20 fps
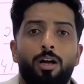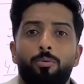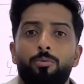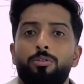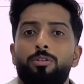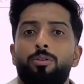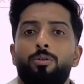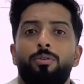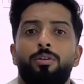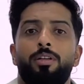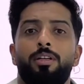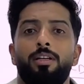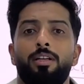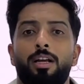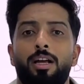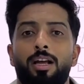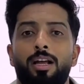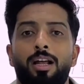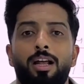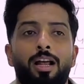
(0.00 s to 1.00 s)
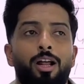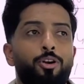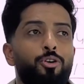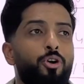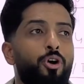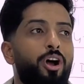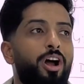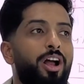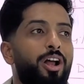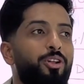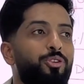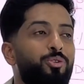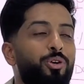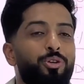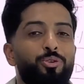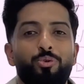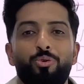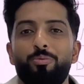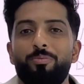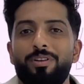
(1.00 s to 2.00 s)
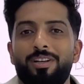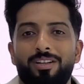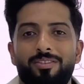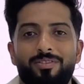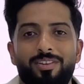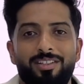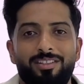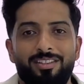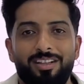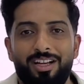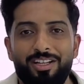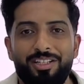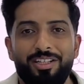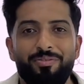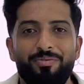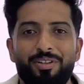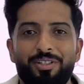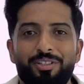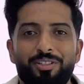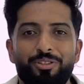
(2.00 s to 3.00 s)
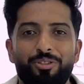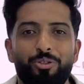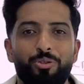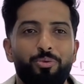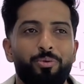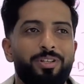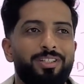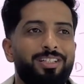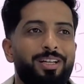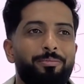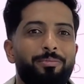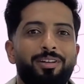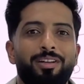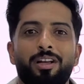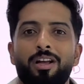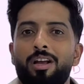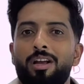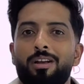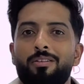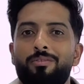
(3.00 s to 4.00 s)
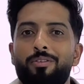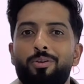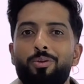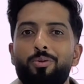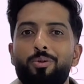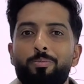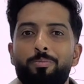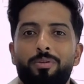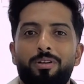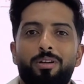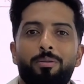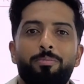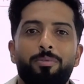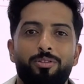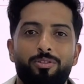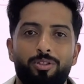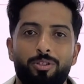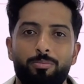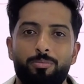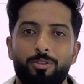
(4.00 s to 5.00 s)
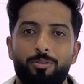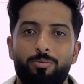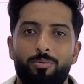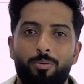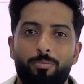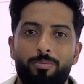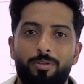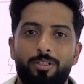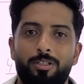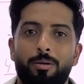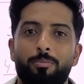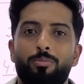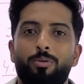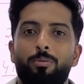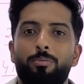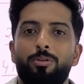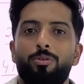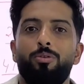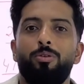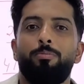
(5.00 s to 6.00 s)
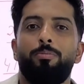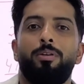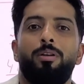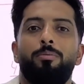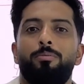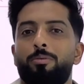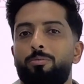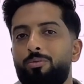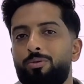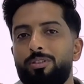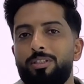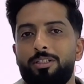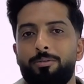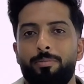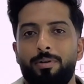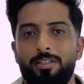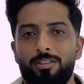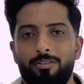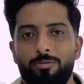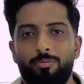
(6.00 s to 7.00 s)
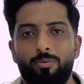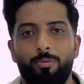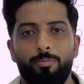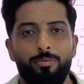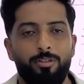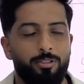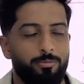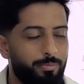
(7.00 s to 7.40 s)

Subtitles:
was looking, so I told my investor, I had investors in the US, I'm like, you're not going to pick up the cheapest properties. I'm probably going to pick up the most expensive properties,